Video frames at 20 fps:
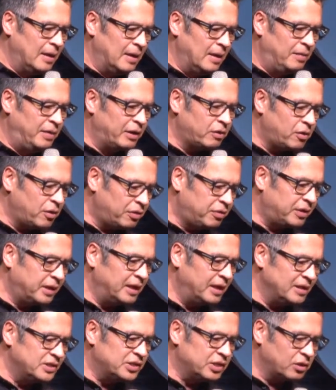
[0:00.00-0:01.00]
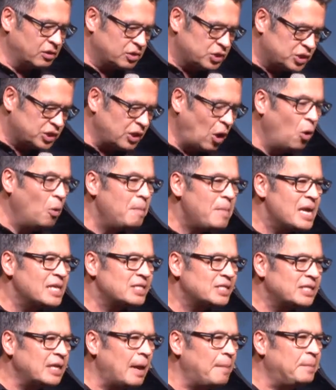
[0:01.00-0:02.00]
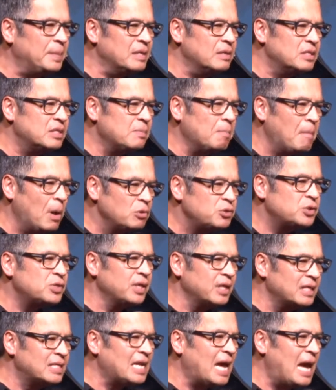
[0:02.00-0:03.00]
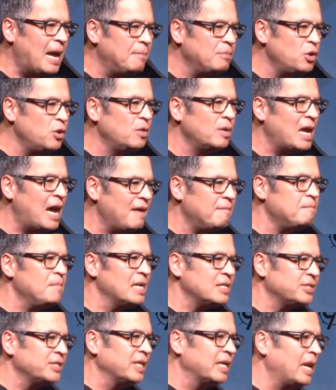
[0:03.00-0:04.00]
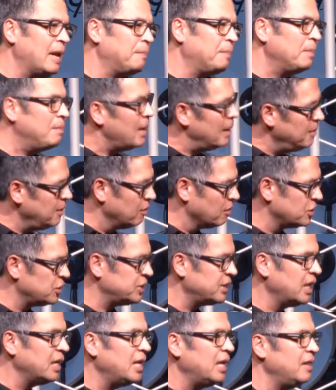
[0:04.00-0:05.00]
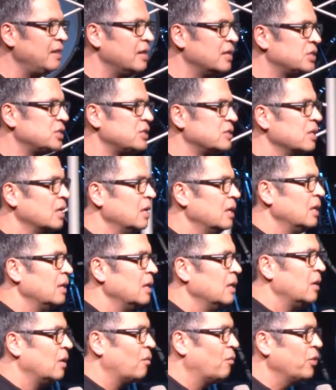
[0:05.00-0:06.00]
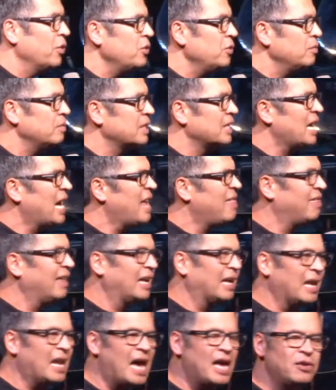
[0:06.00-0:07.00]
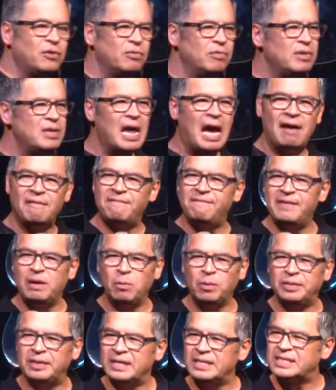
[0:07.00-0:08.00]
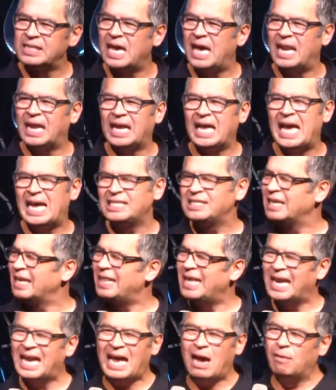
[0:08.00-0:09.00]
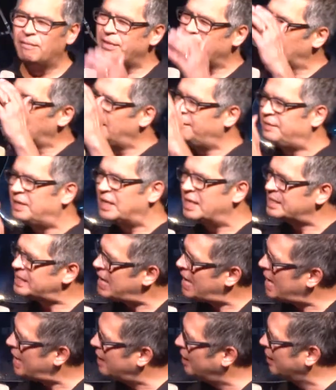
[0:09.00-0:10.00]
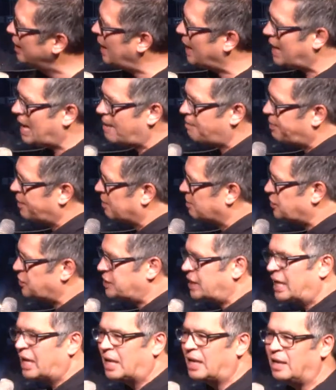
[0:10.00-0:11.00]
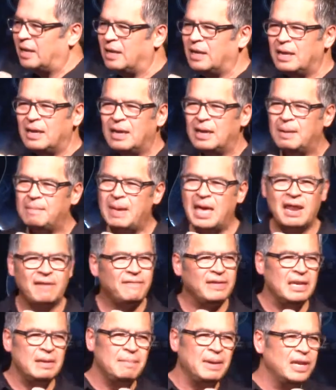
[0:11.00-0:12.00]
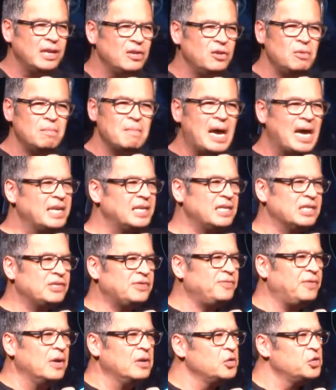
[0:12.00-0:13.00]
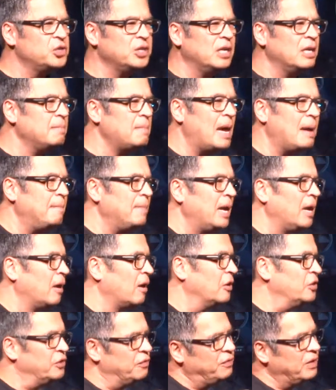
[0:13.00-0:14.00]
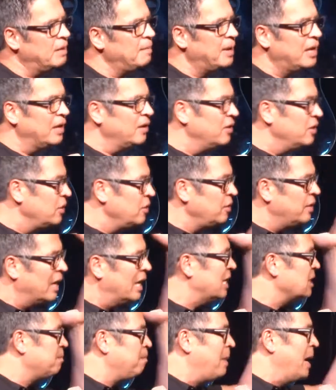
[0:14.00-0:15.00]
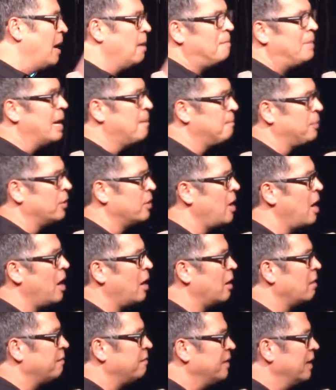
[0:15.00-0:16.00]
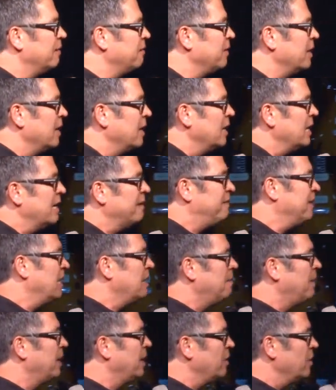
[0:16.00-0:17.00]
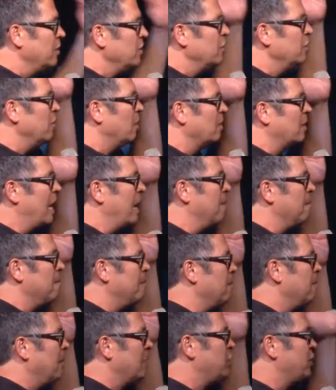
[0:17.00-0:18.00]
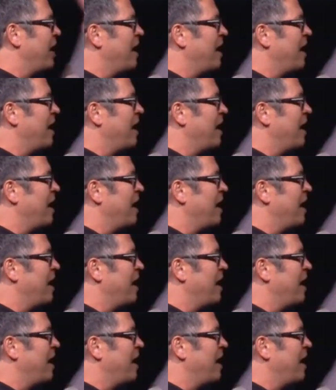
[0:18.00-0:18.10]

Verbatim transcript: There are things that are so messed up, and most of the time you and I have messed it up. And maybe you're sitting in this room tonight thinking, I do not fit with these kind of guys. Look at that guy over there lifting his hand. Look, I got up there singing. And man, if anybody knew my dysfunction in my marriage, if anybody knew that I was bound by pornography, if, if anybody knew how much